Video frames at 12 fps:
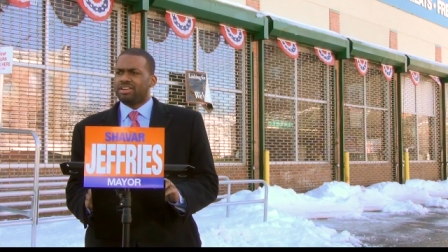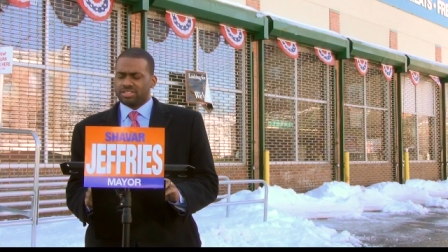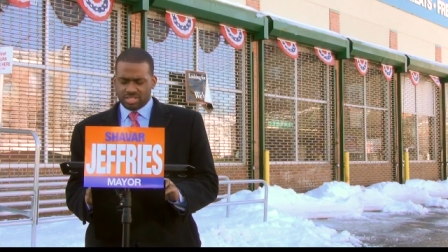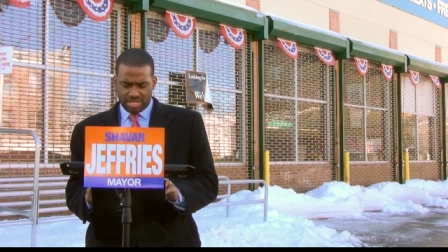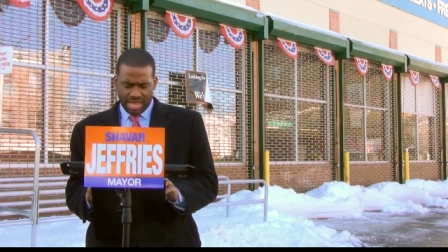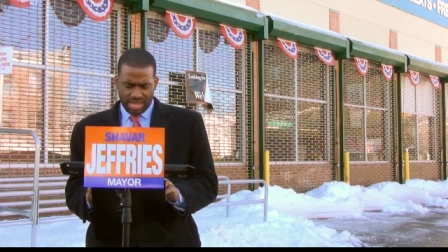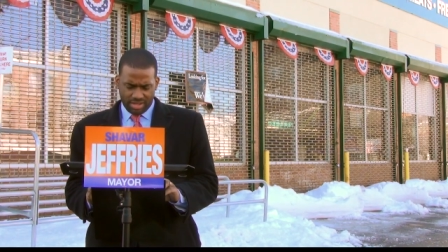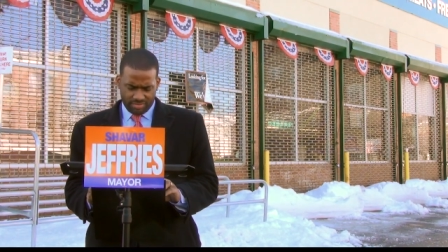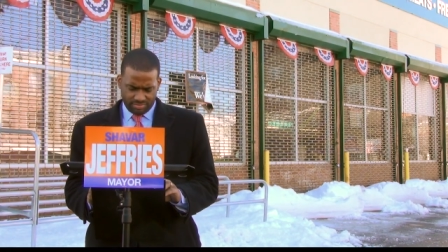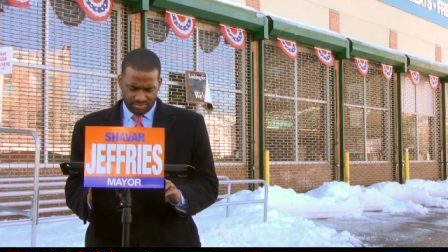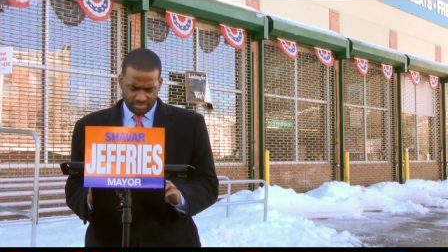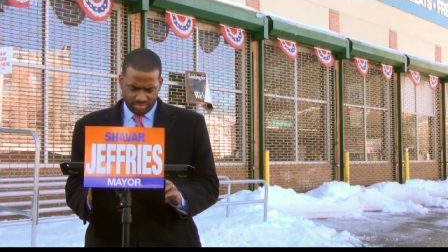here today
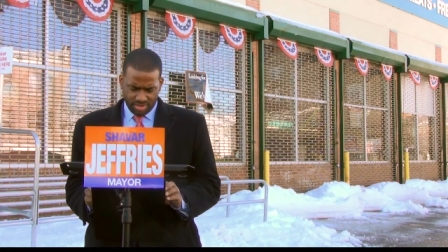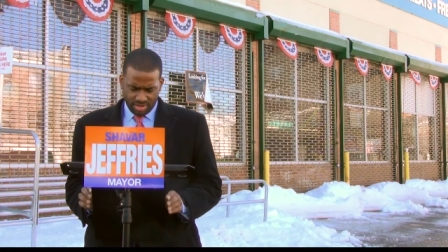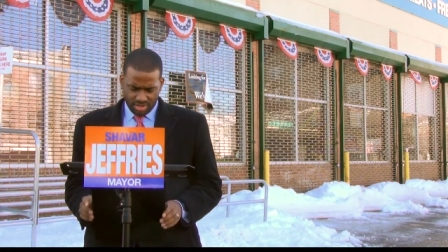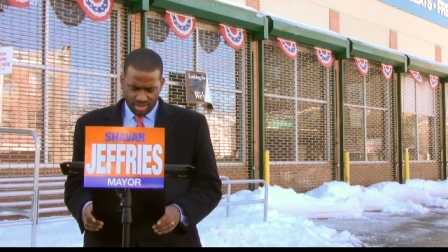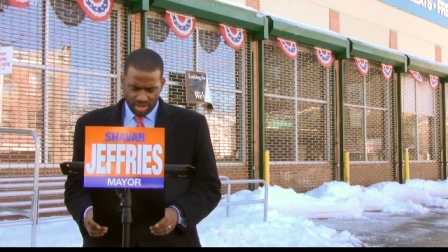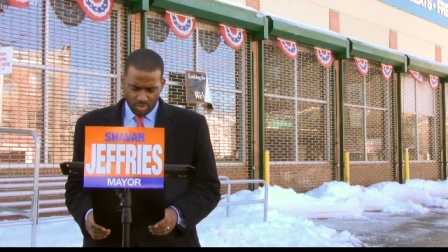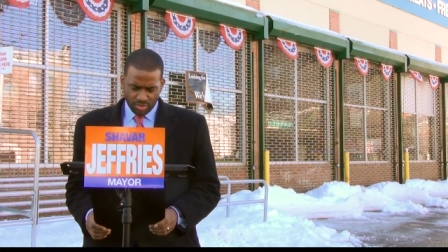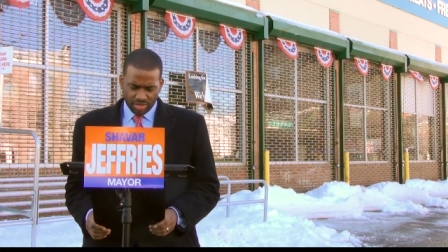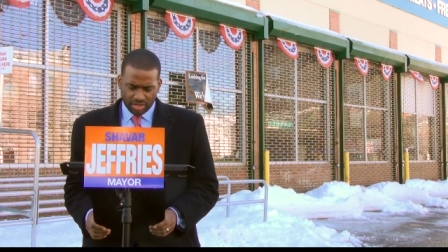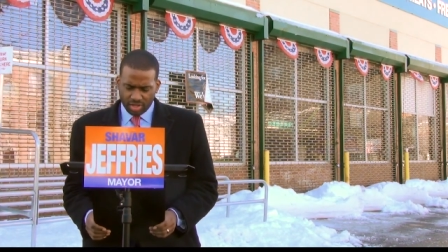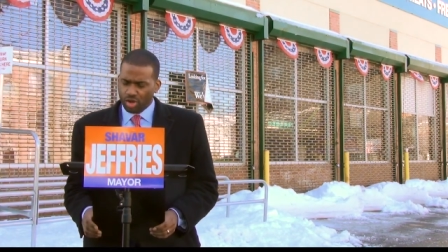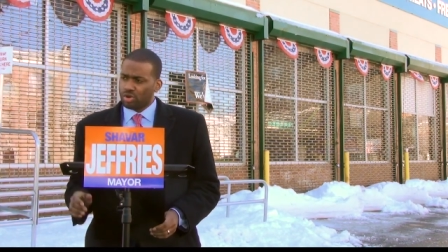uh, with
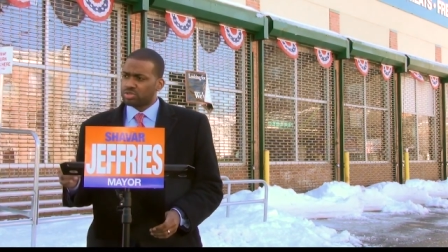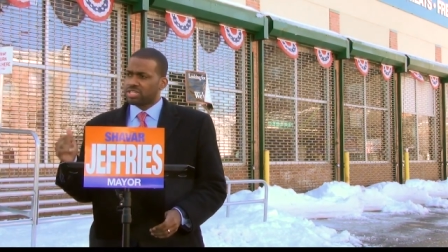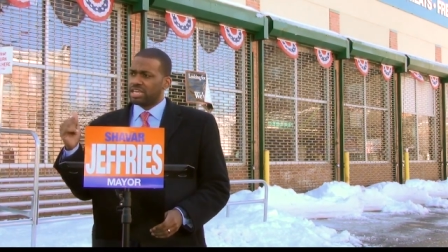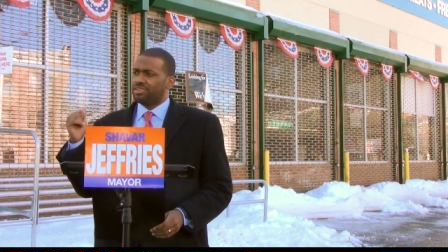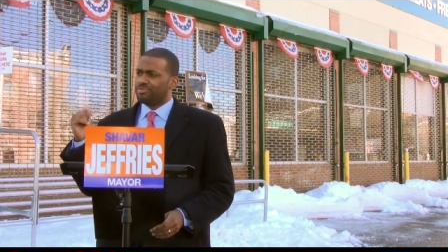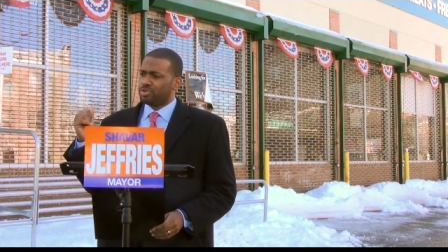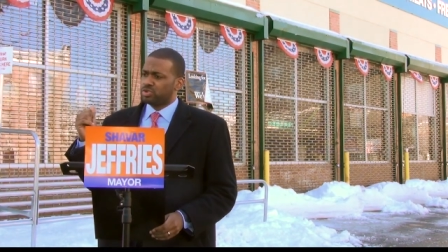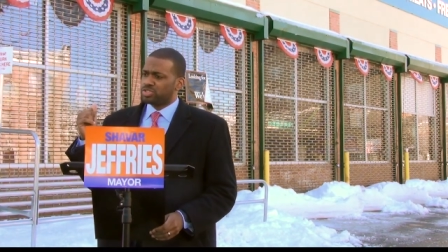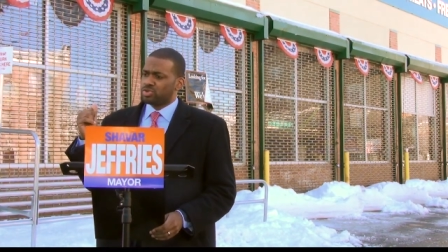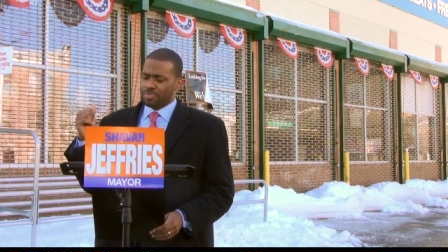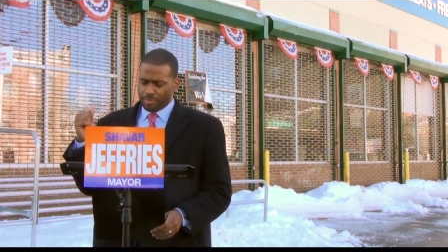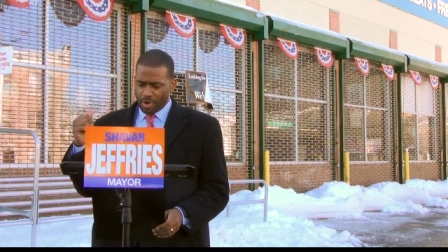the closed Key Food
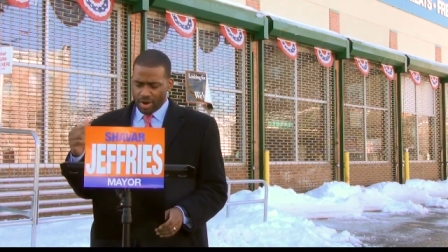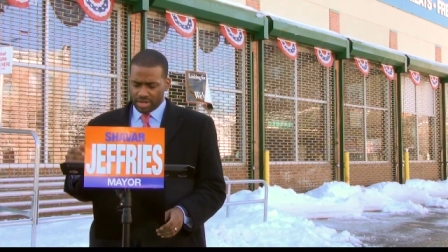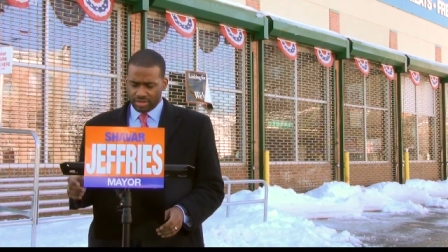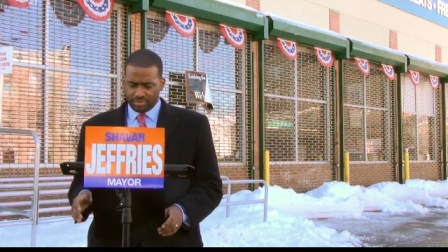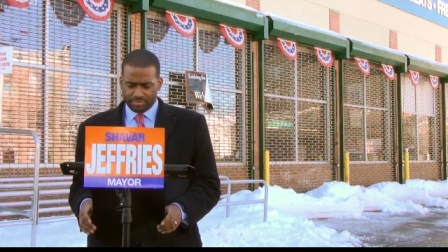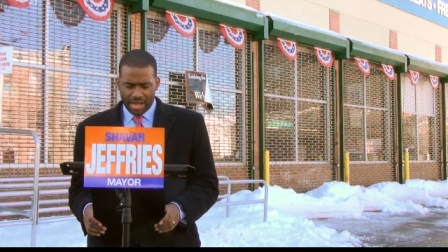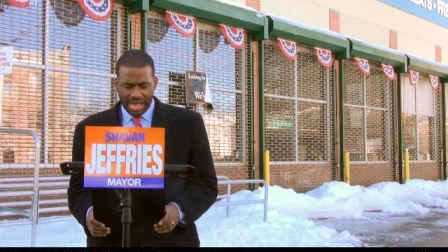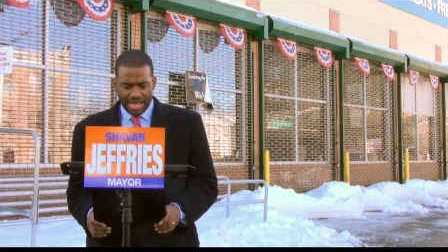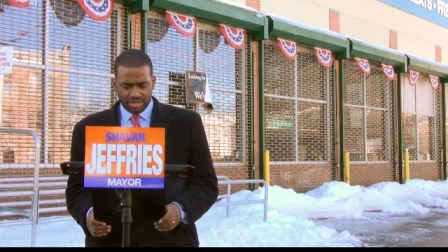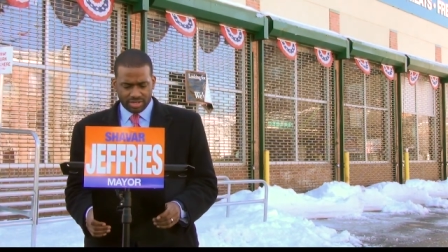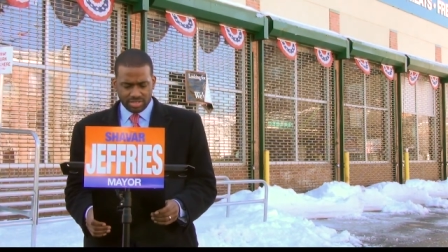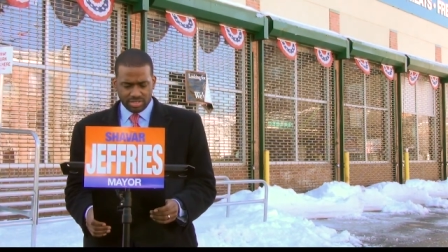supermarket behind